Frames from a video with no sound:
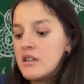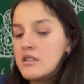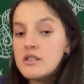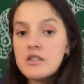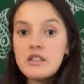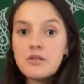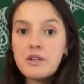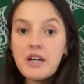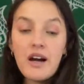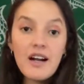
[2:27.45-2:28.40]
So here
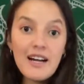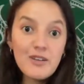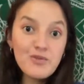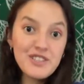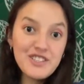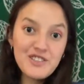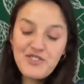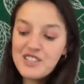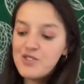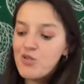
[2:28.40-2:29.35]
we are. We just
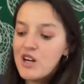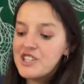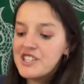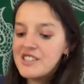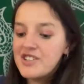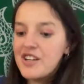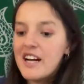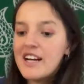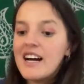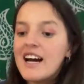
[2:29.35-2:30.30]
finished watching the
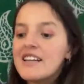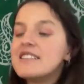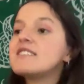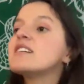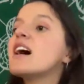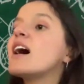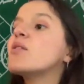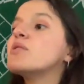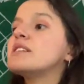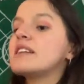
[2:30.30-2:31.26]
Try Guys
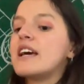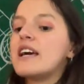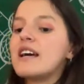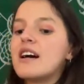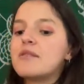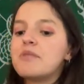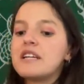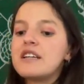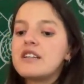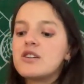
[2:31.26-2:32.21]
when they are
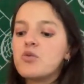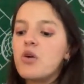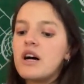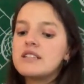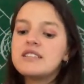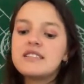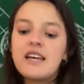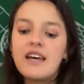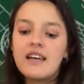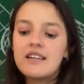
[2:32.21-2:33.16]
making their wands
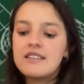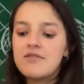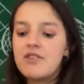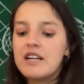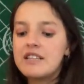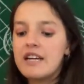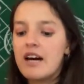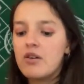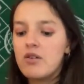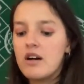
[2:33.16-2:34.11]
and finding
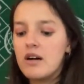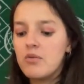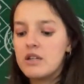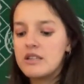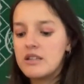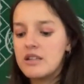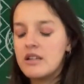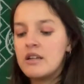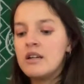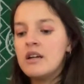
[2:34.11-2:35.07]
out what their